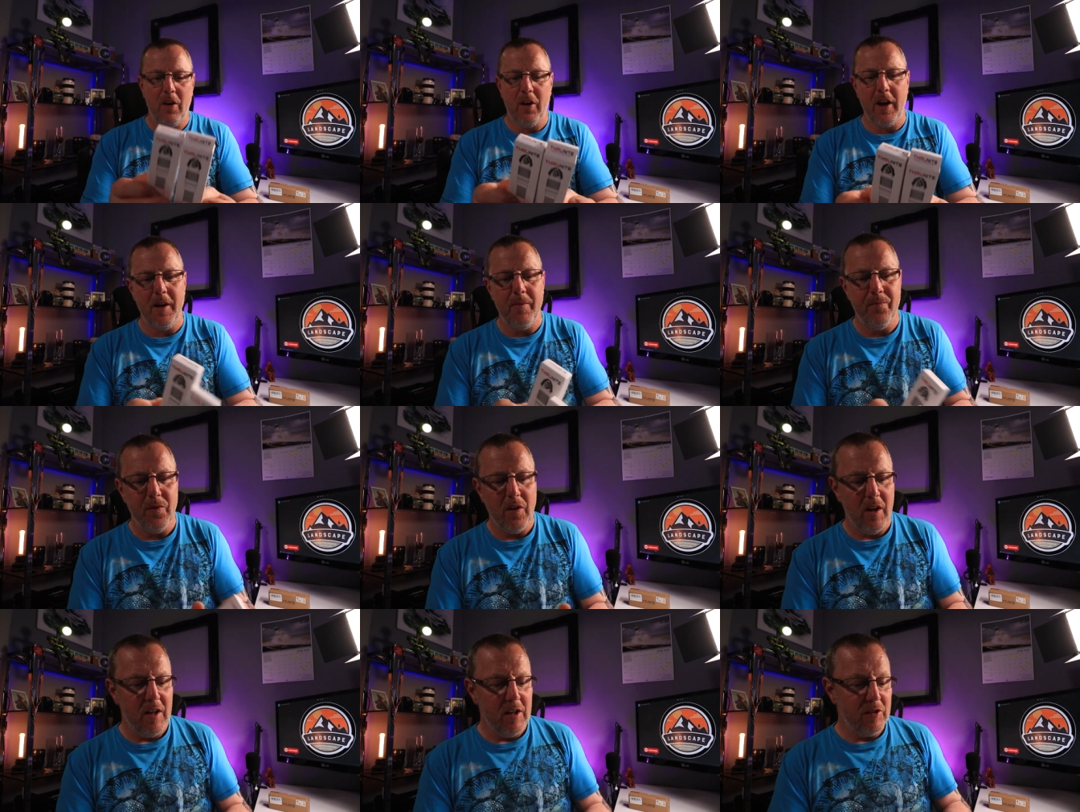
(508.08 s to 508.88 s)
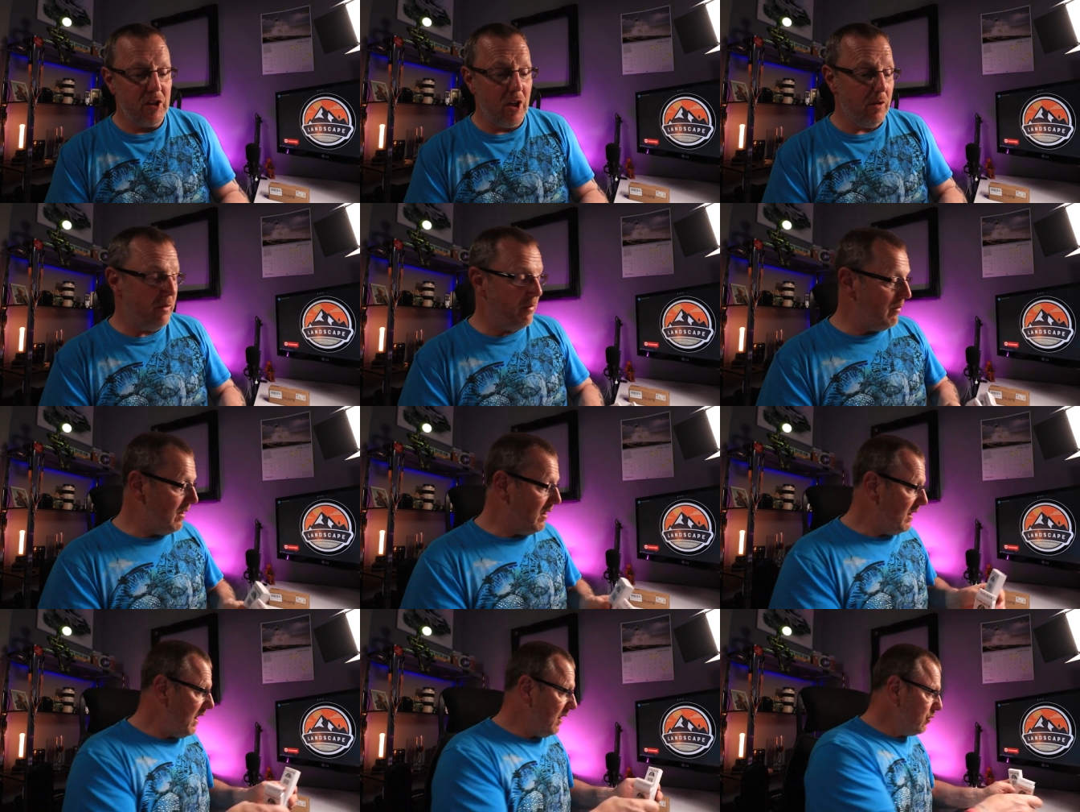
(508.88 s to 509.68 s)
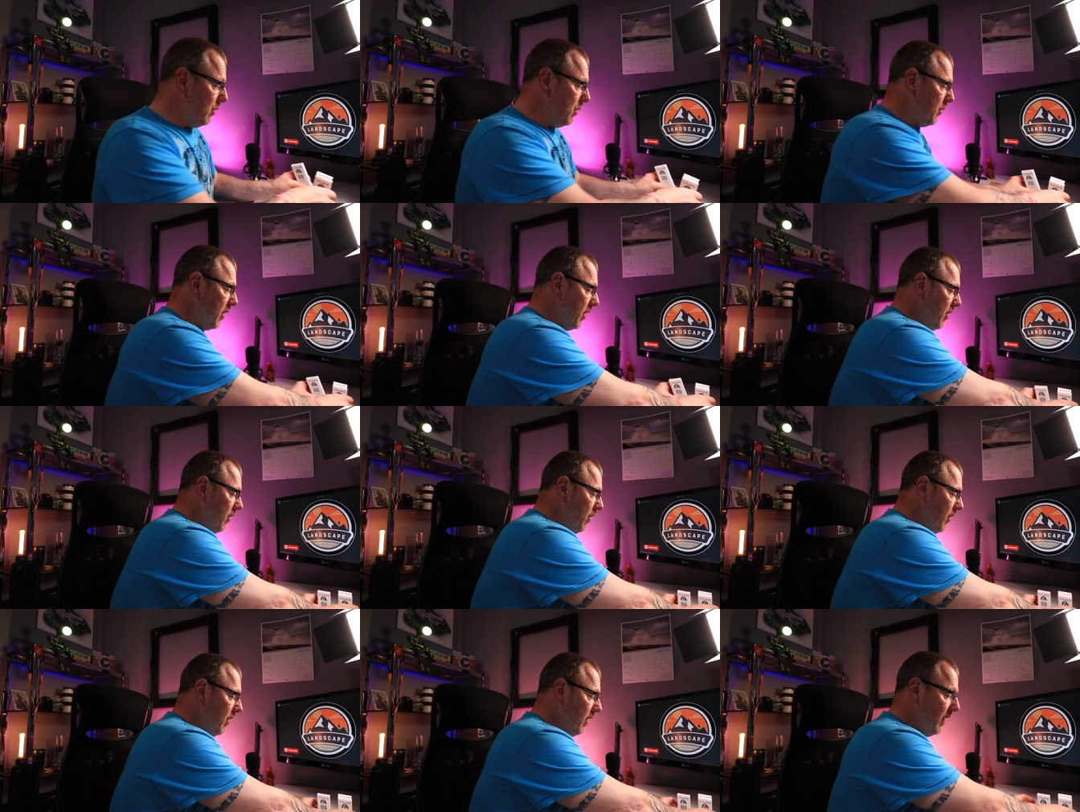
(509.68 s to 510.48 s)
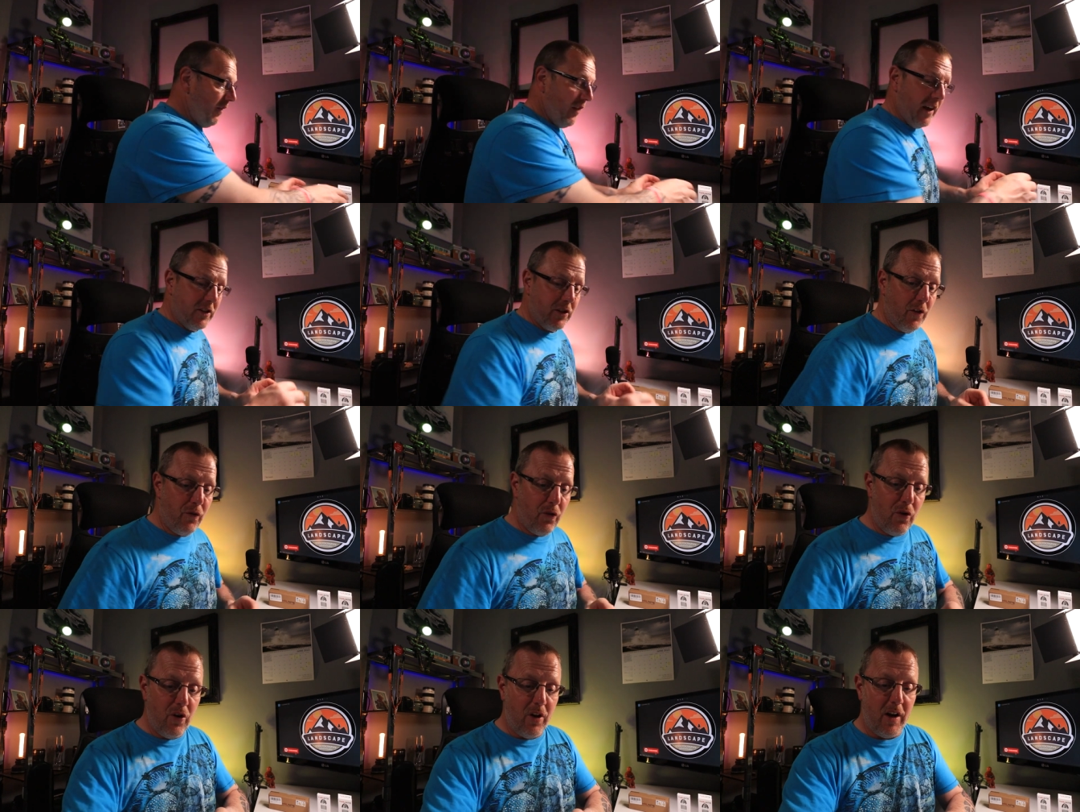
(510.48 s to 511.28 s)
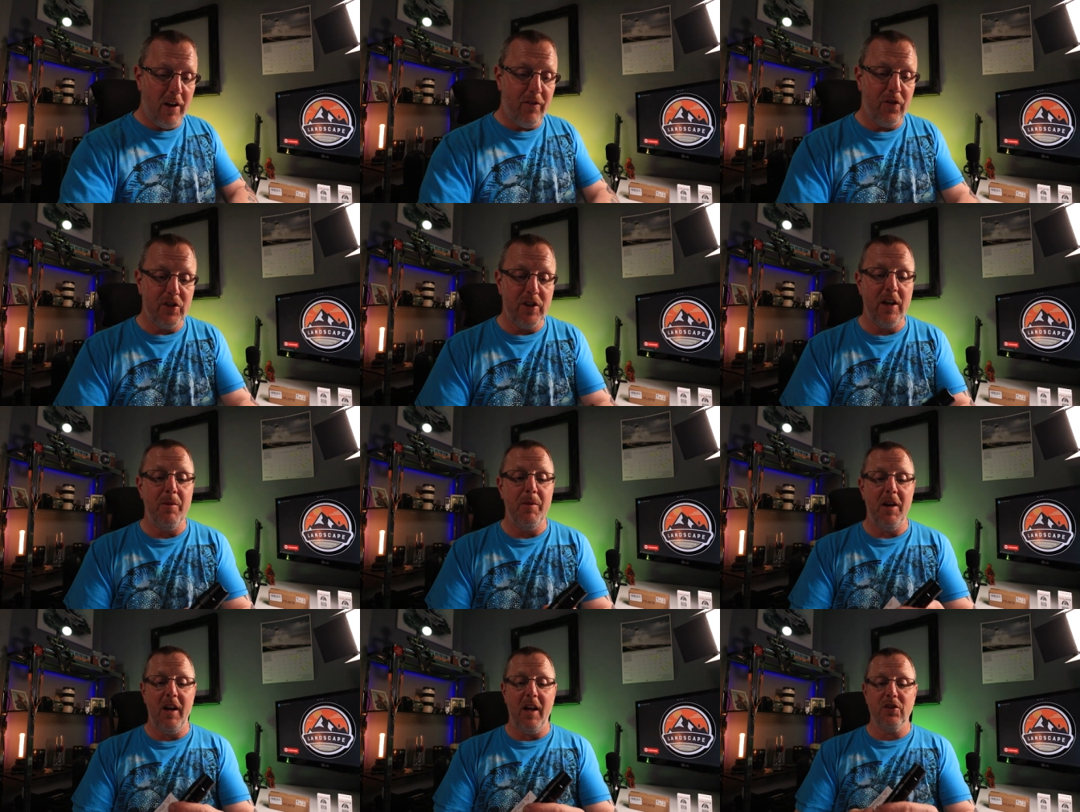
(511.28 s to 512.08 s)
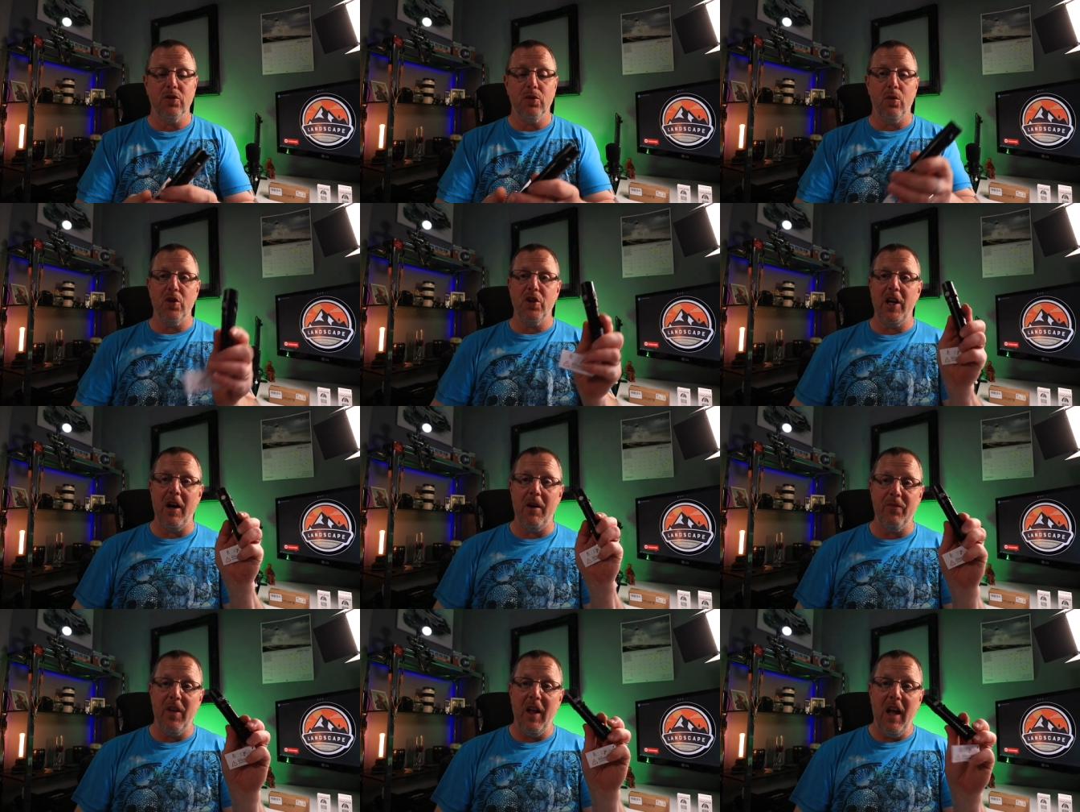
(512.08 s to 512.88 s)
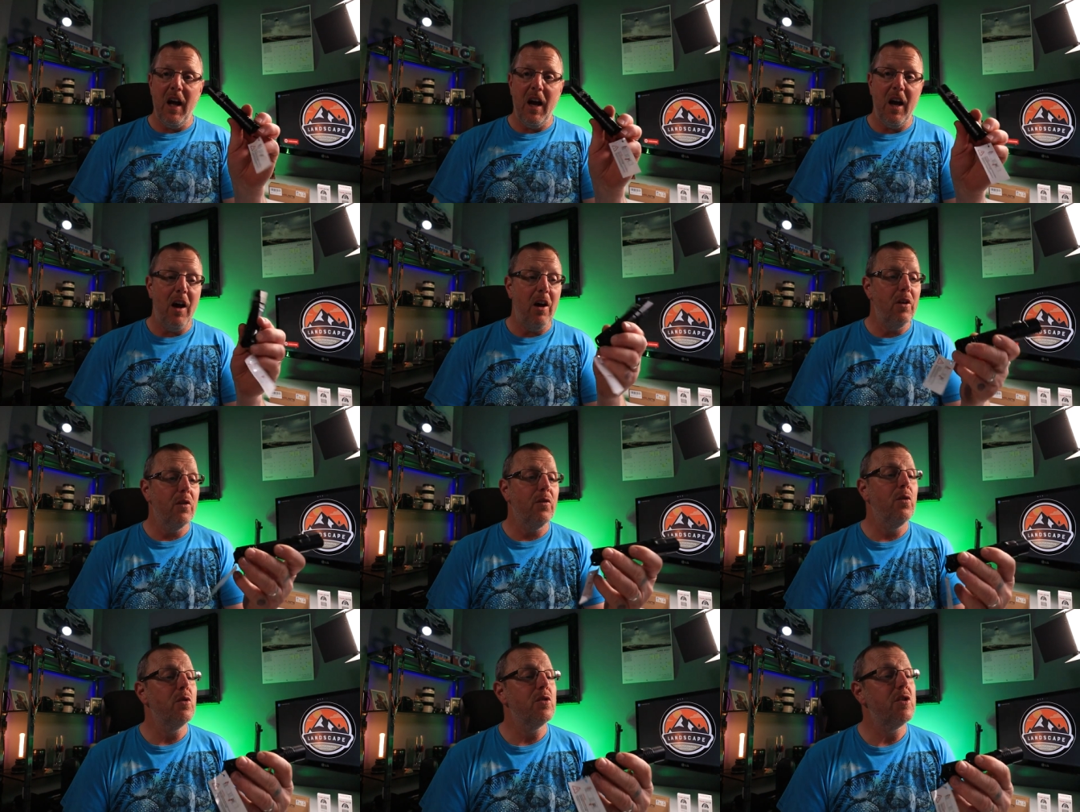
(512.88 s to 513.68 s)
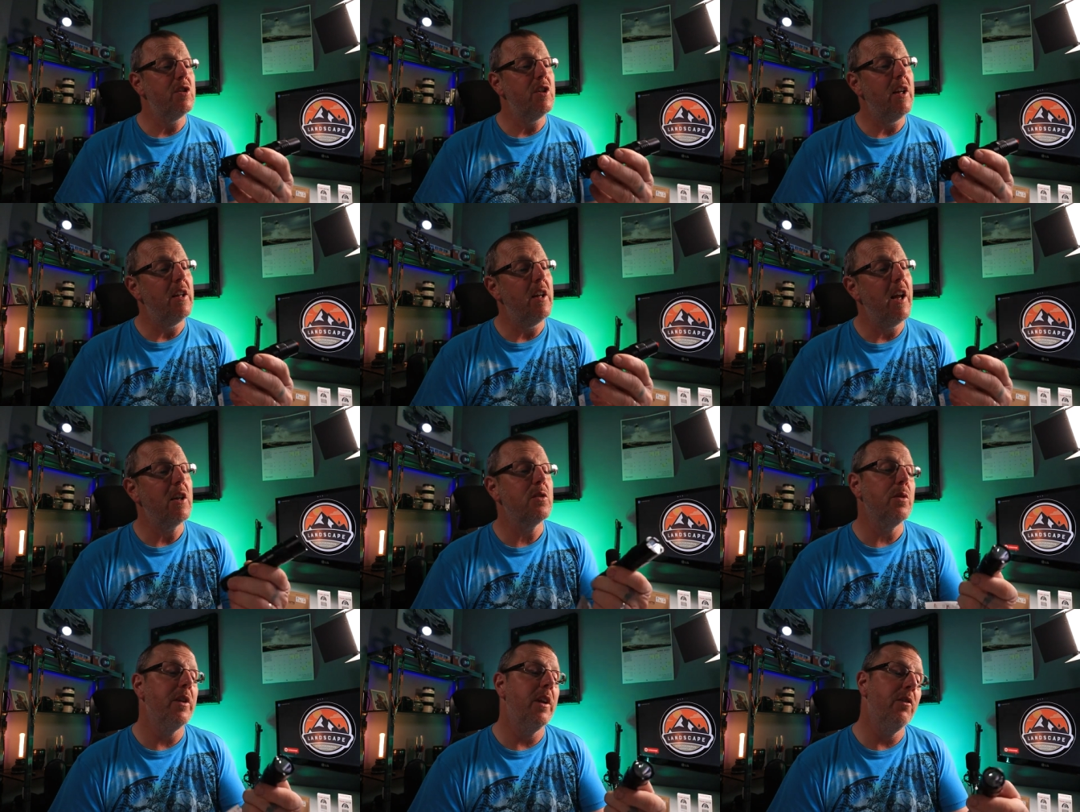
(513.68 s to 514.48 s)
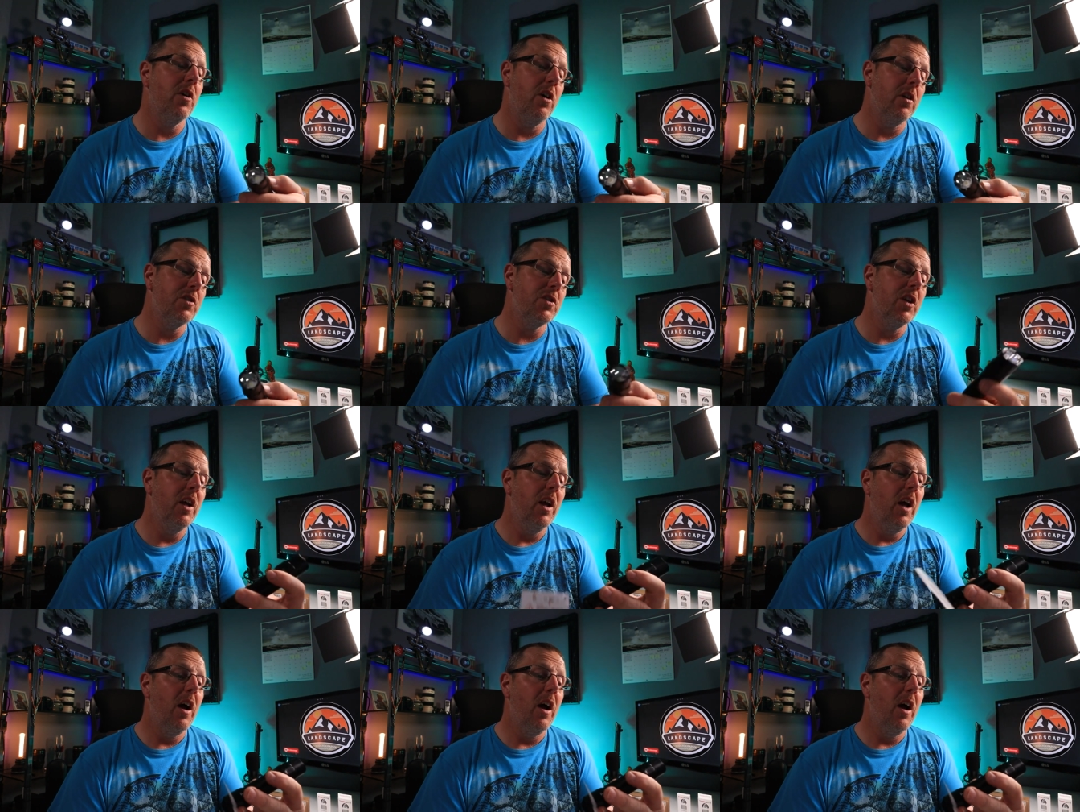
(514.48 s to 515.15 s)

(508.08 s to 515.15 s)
Okay, so that's all I want to do. Thanks to Thrunite for sending me the next torch out. Uh, look forward to seeing the next one they've got.